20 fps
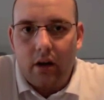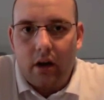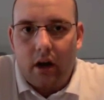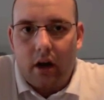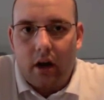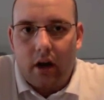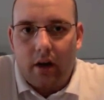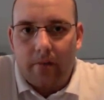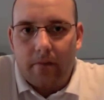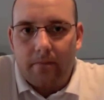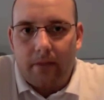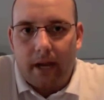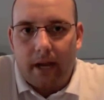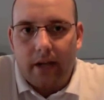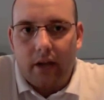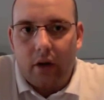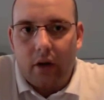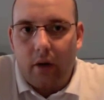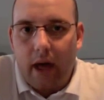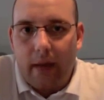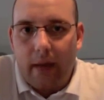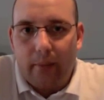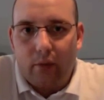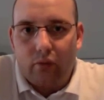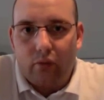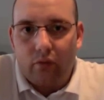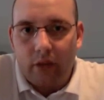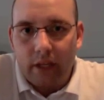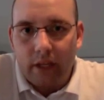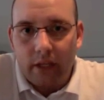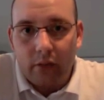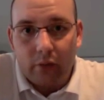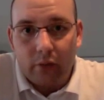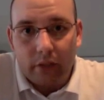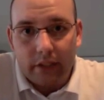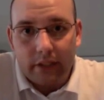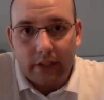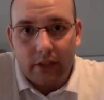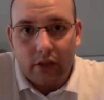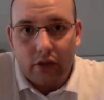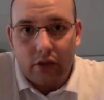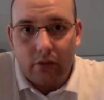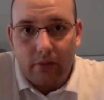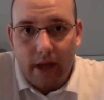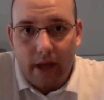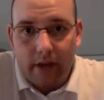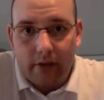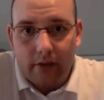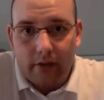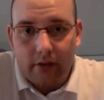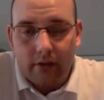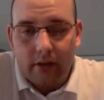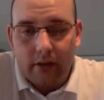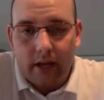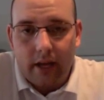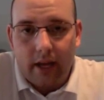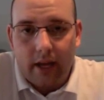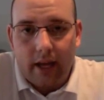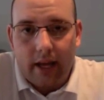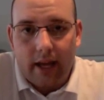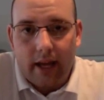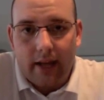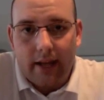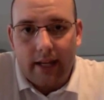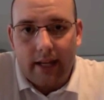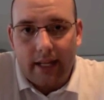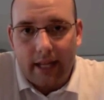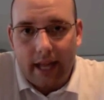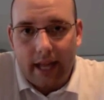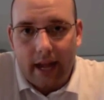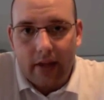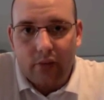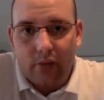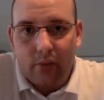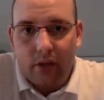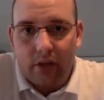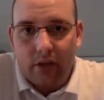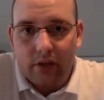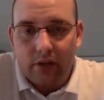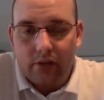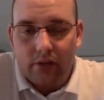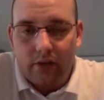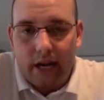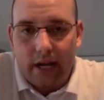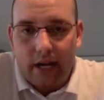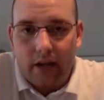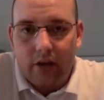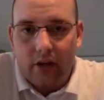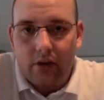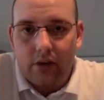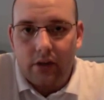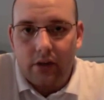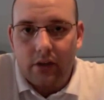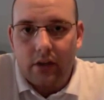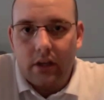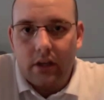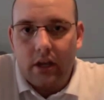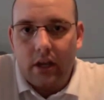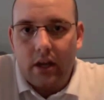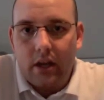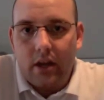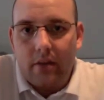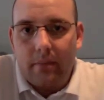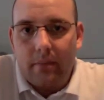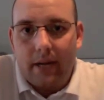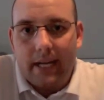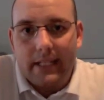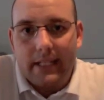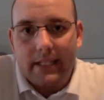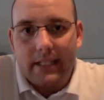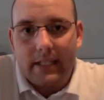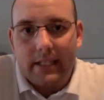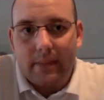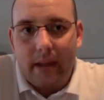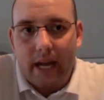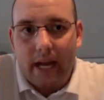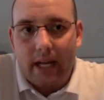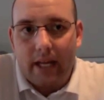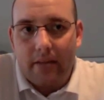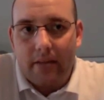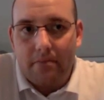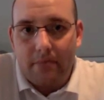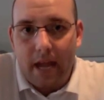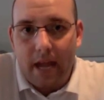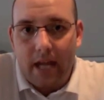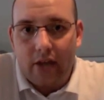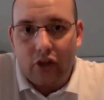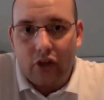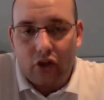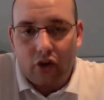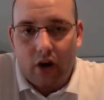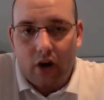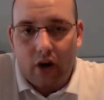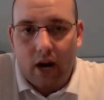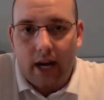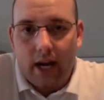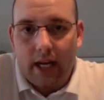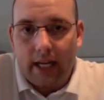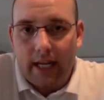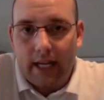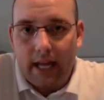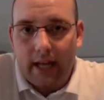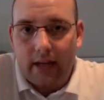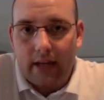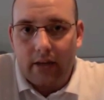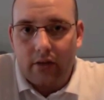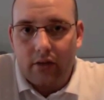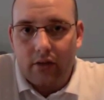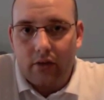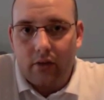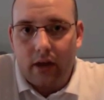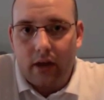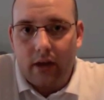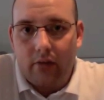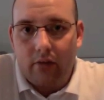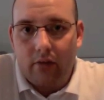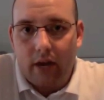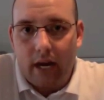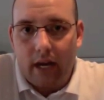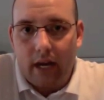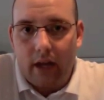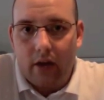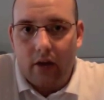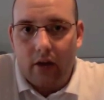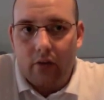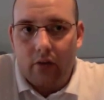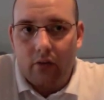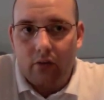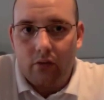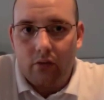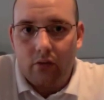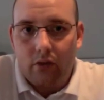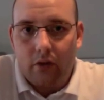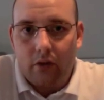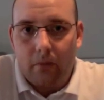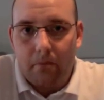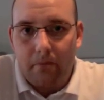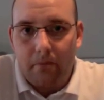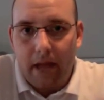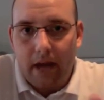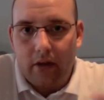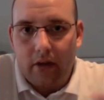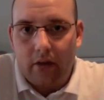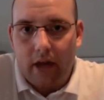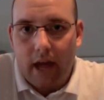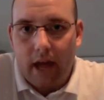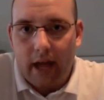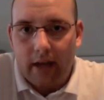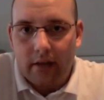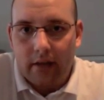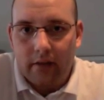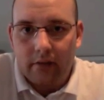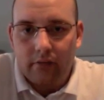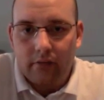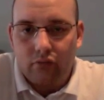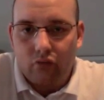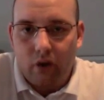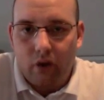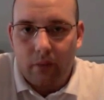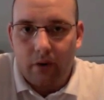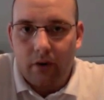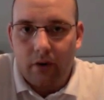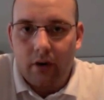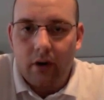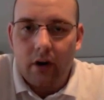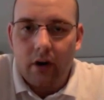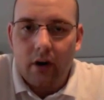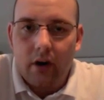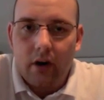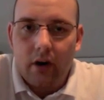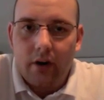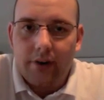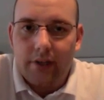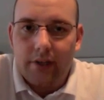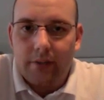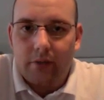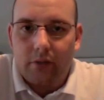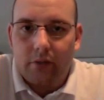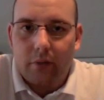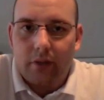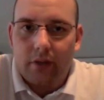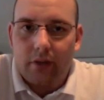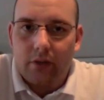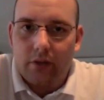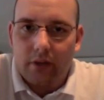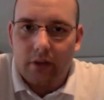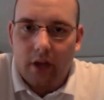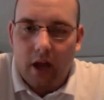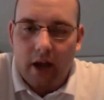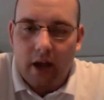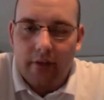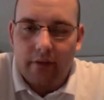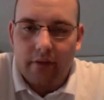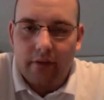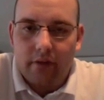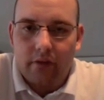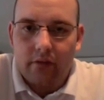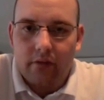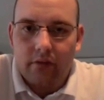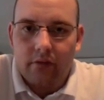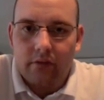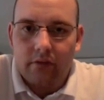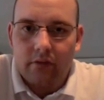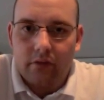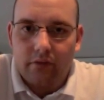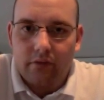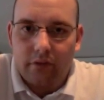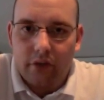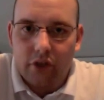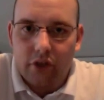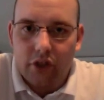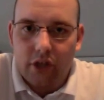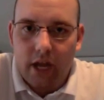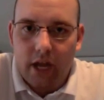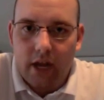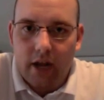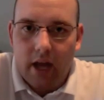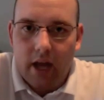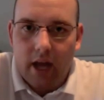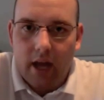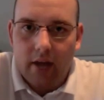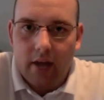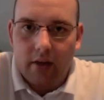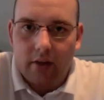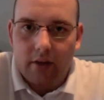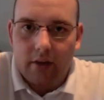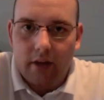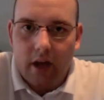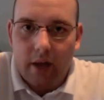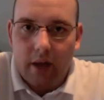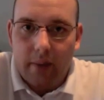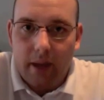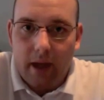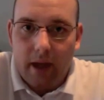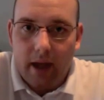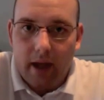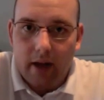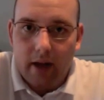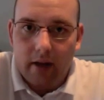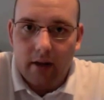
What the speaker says: I know Apple really wants to do metal, and they can't because of the radios, but I suspect they may try again and do a radio, metal and rubber, similar to what they do on the iPhone first gen and on the iPad.